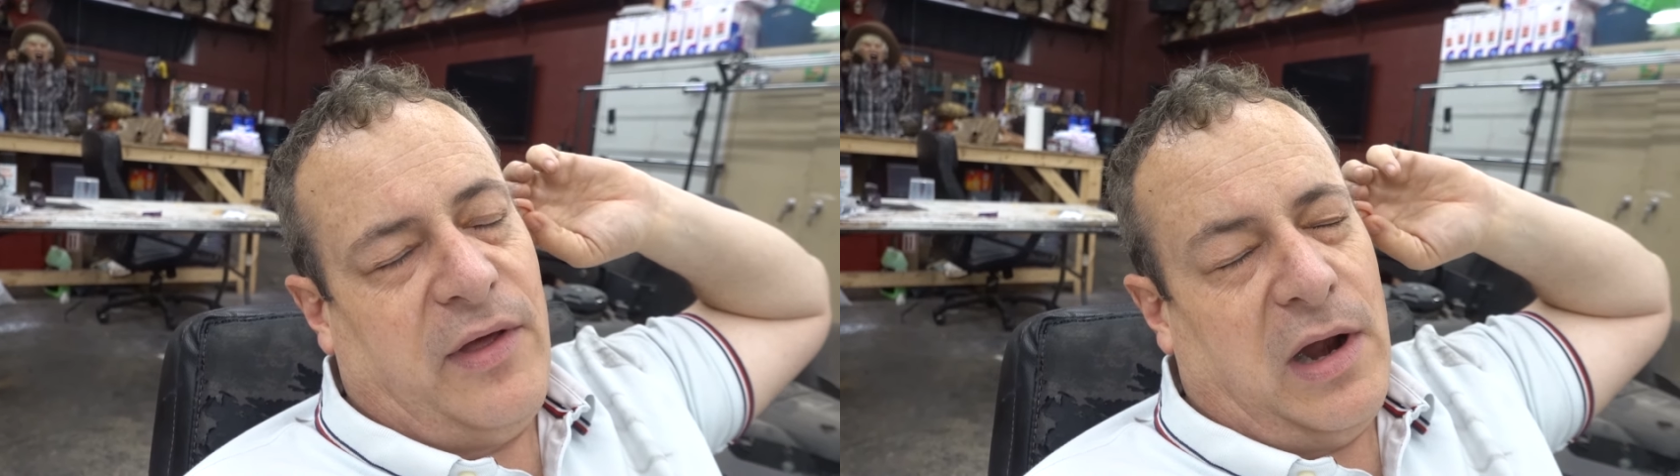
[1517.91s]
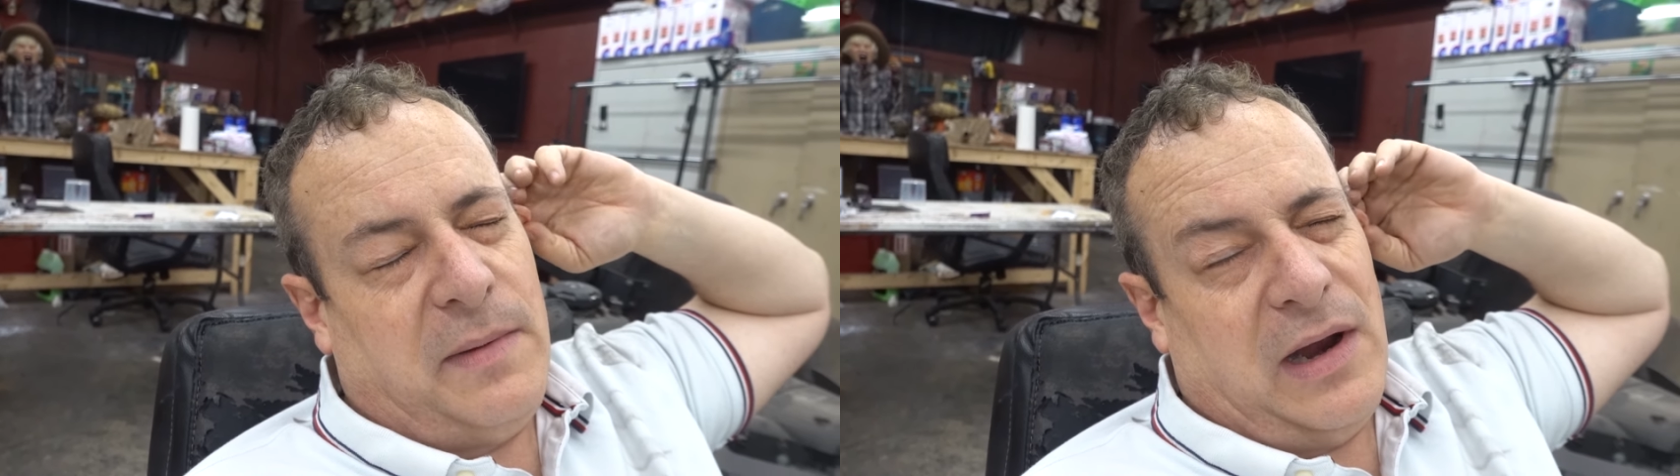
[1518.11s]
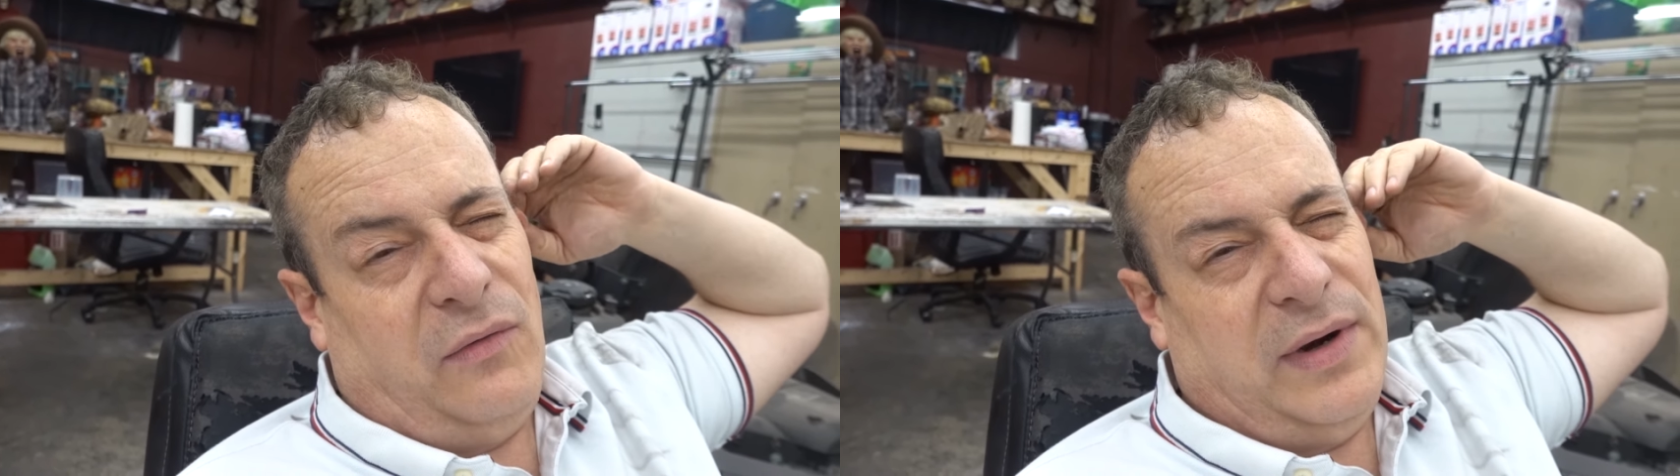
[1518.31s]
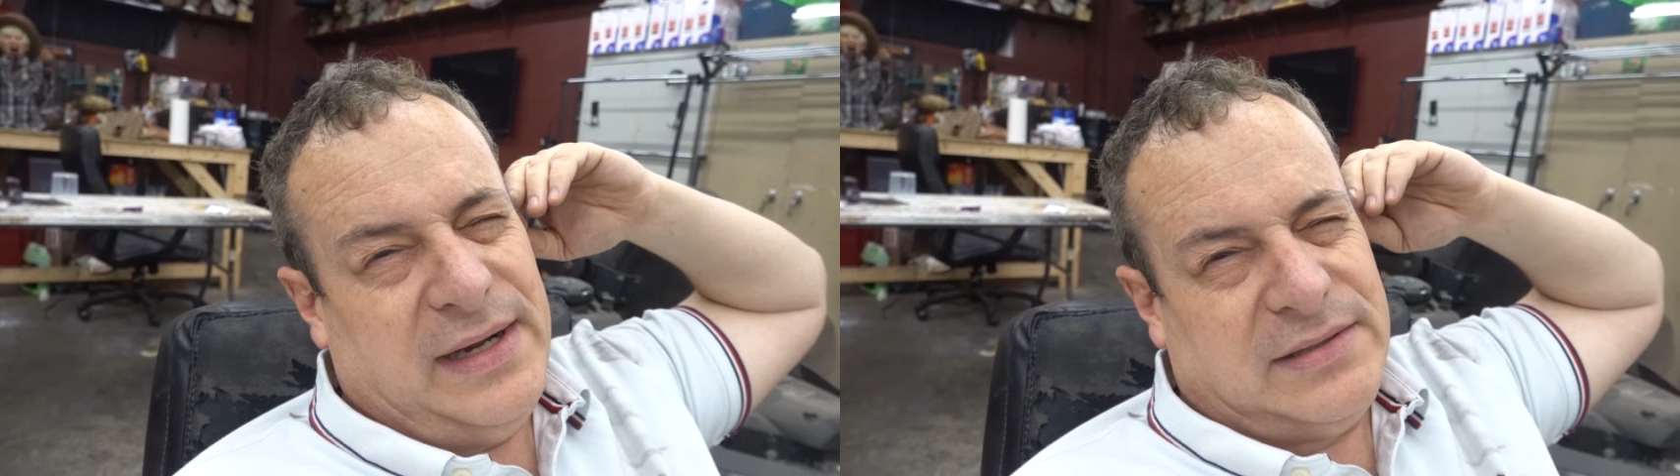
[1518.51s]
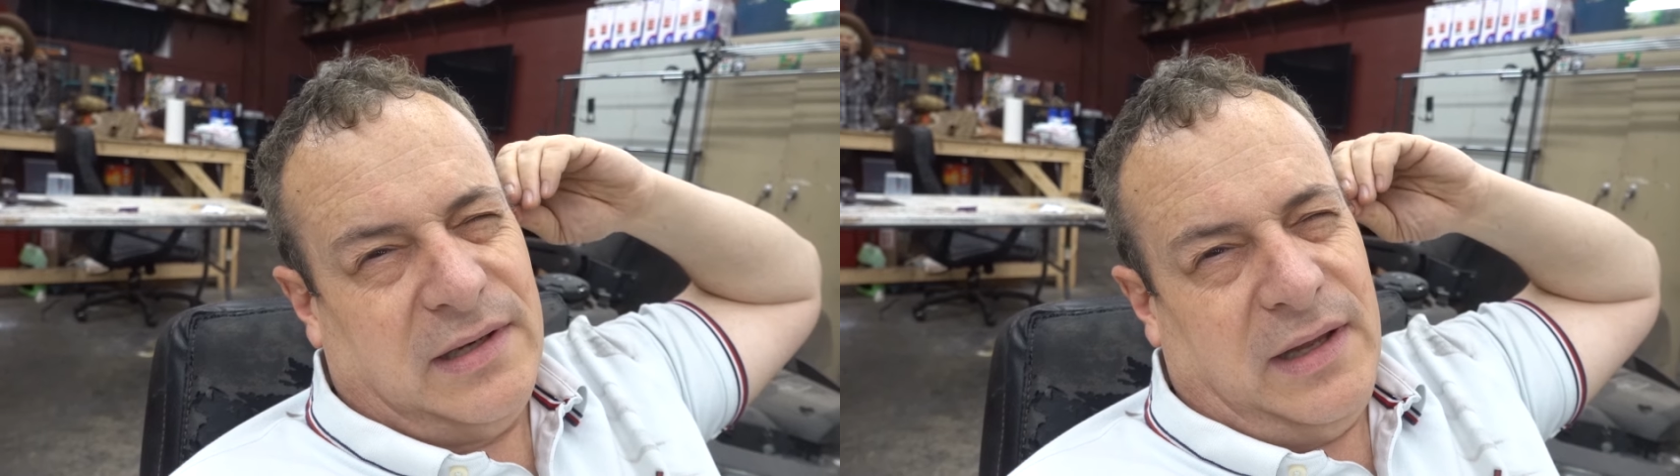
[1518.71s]
thought about
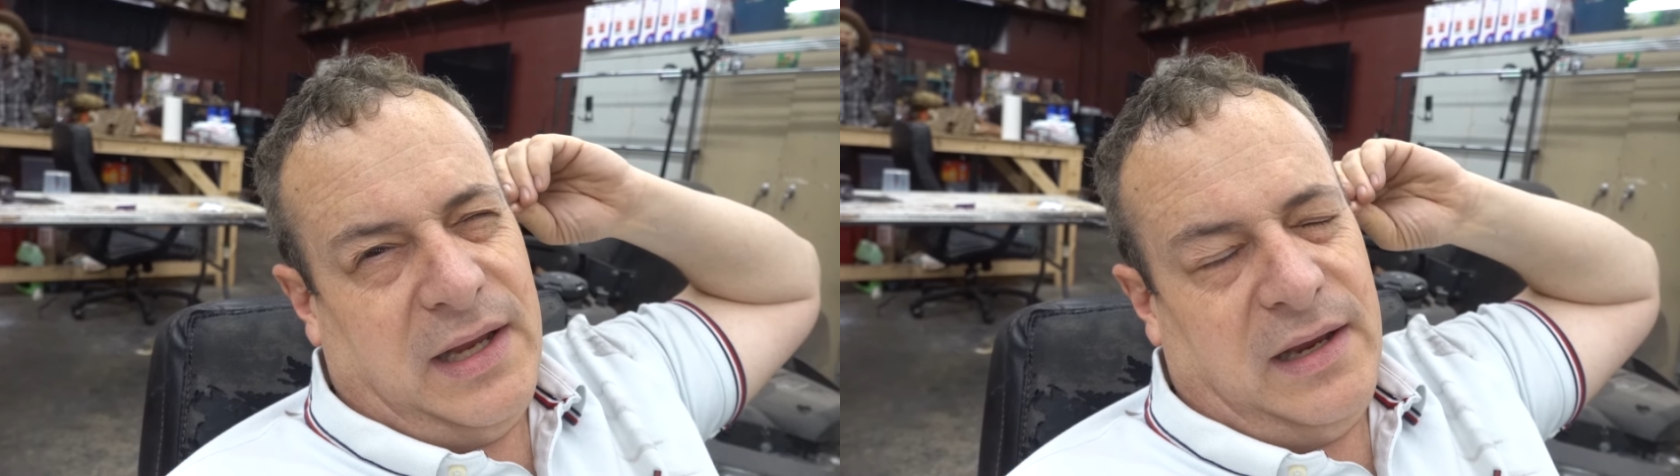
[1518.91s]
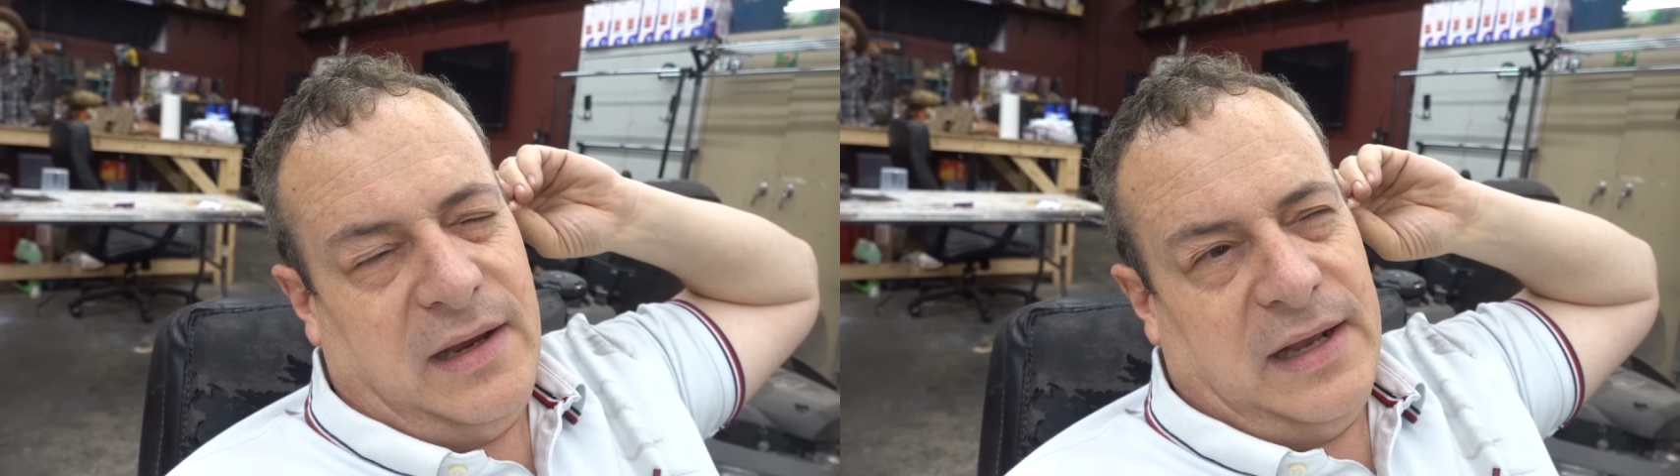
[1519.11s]
recently